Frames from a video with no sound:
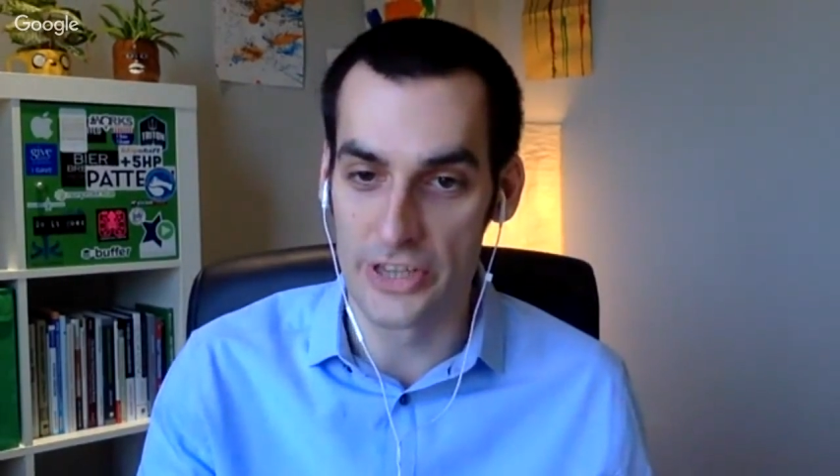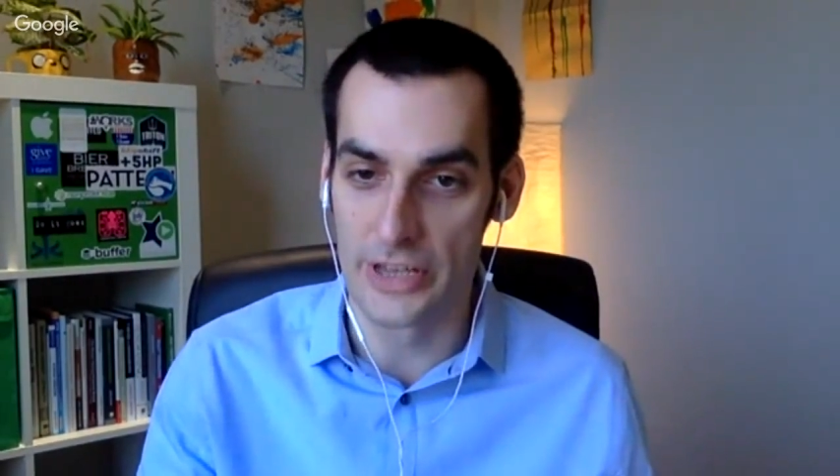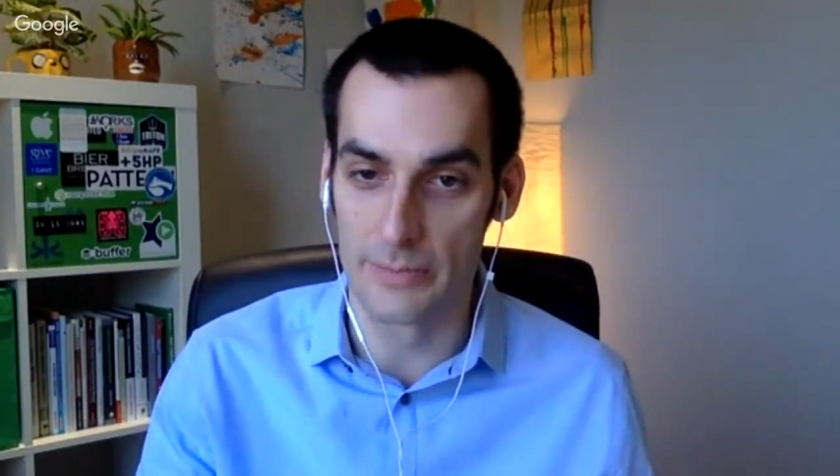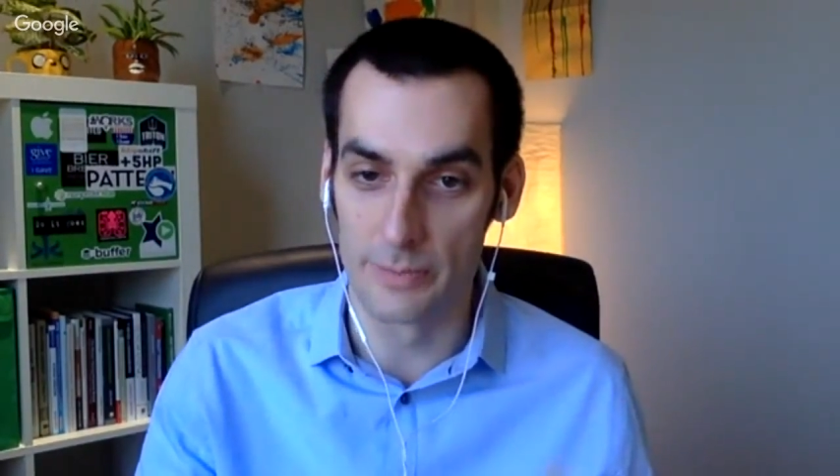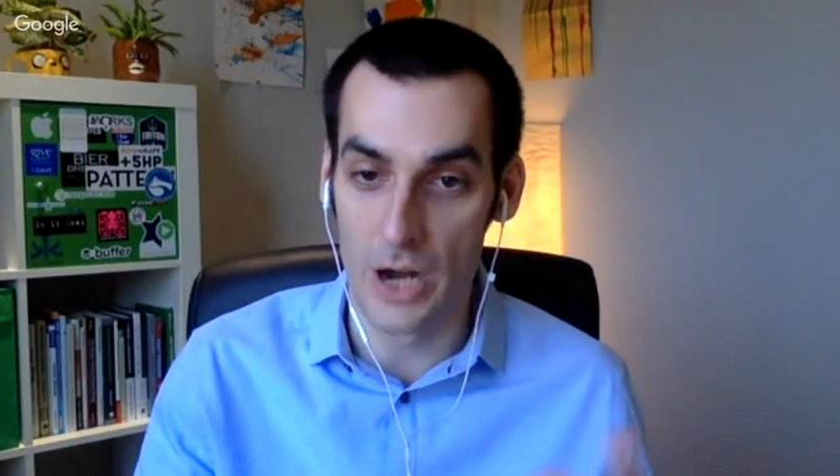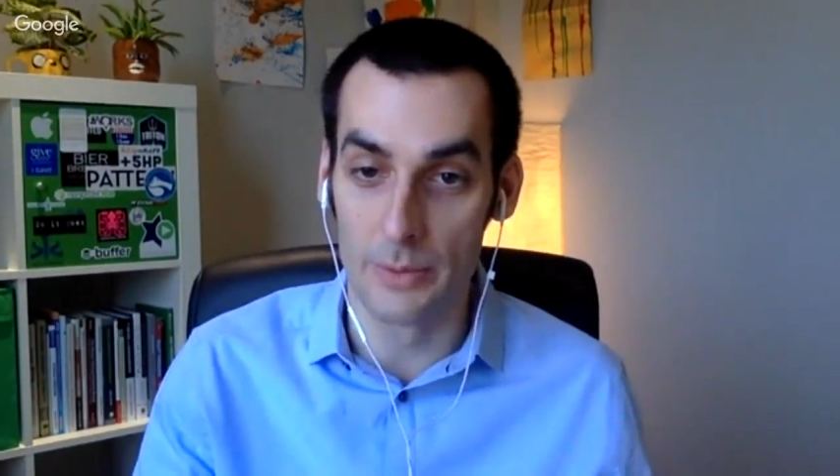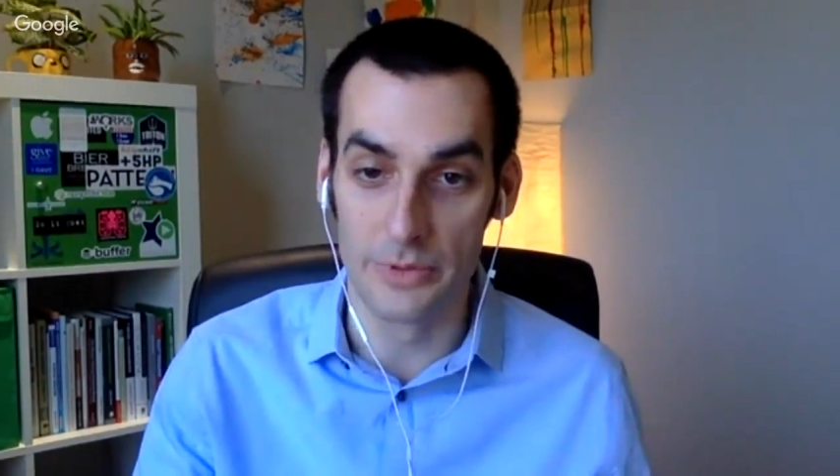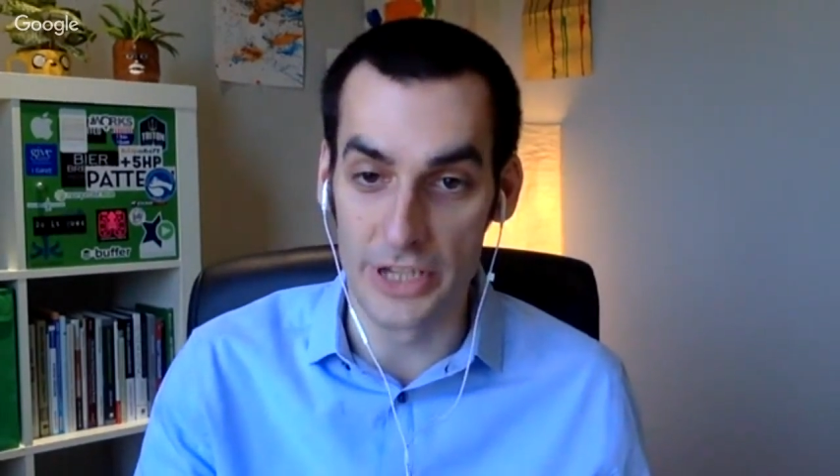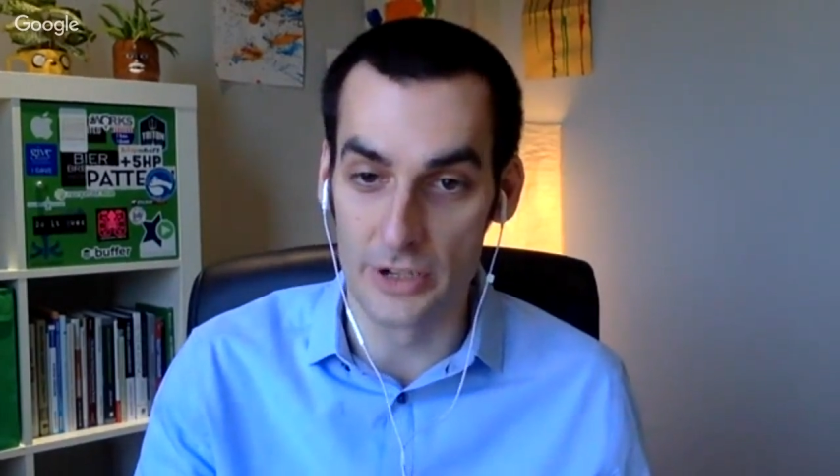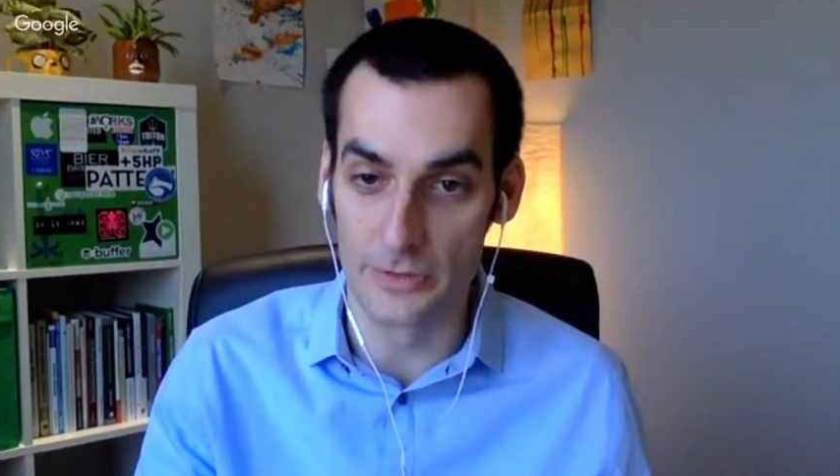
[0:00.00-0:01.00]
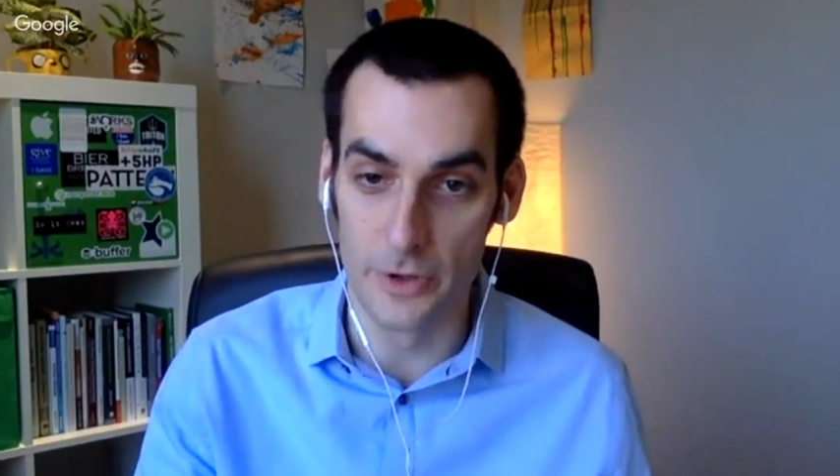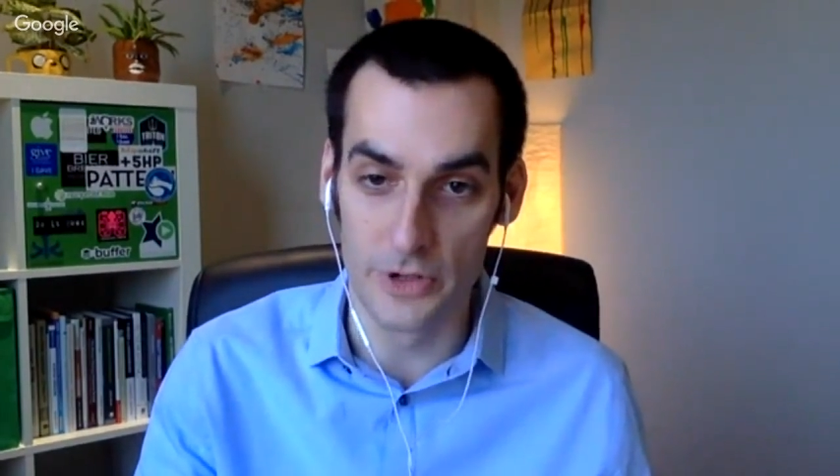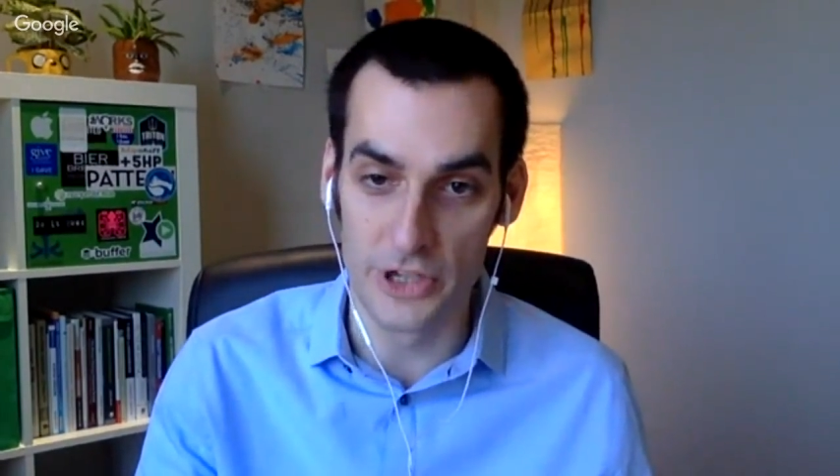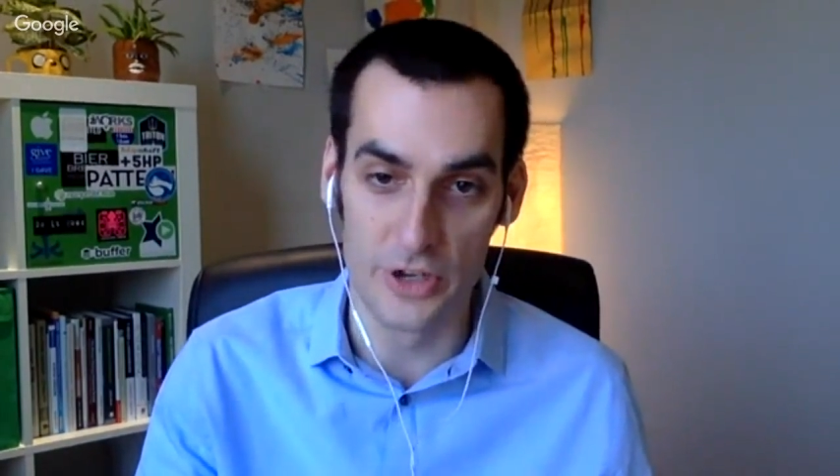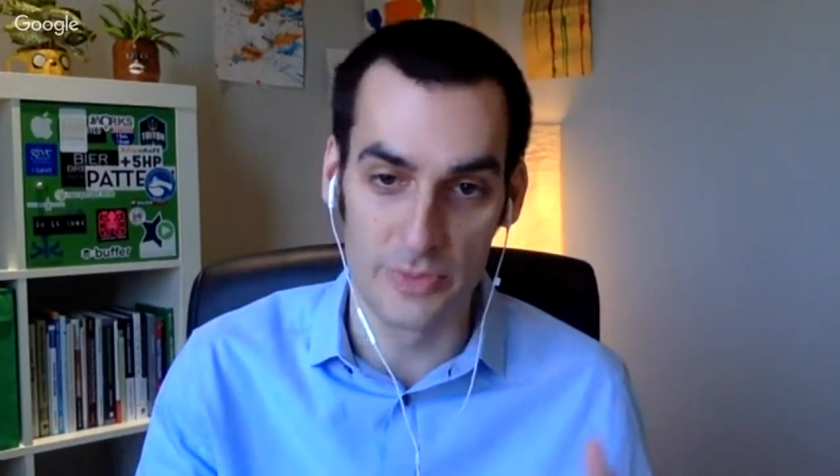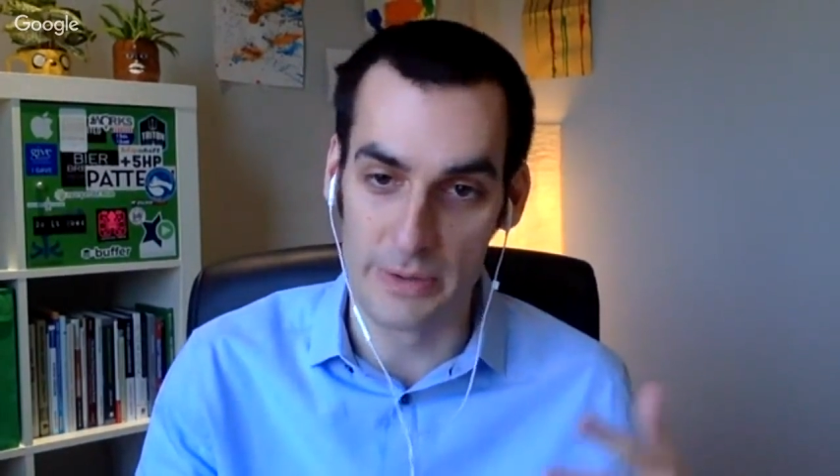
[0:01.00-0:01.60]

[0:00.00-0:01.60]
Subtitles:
that probably your folks use,